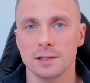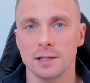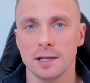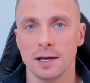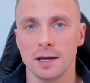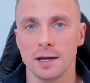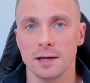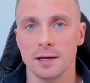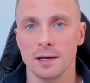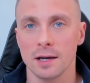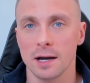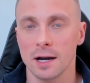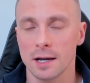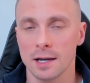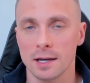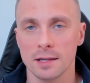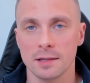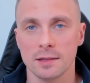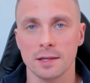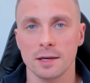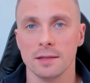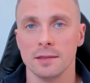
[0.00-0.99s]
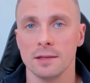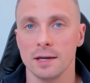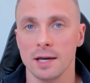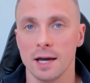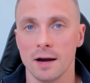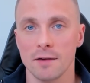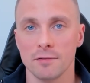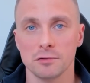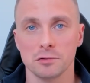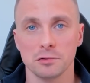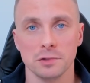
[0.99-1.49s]
They
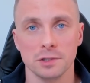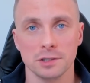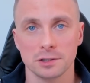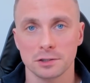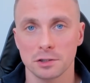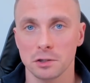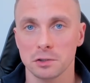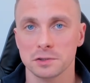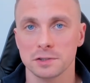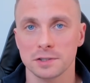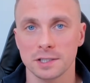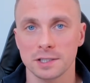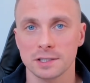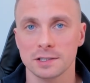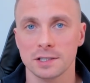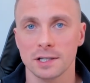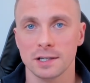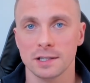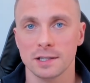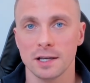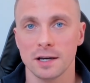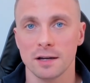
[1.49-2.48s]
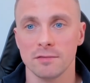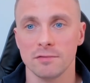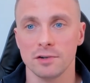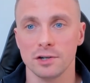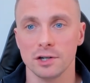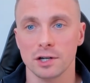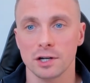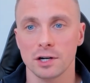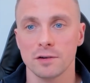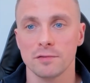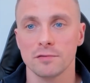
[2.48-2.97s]
have to disclose things like that
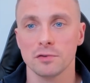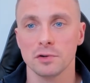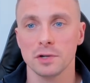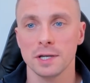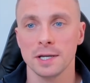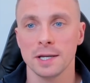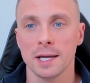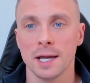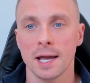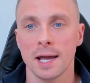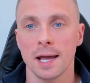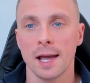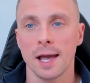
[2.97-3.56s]
very carefully,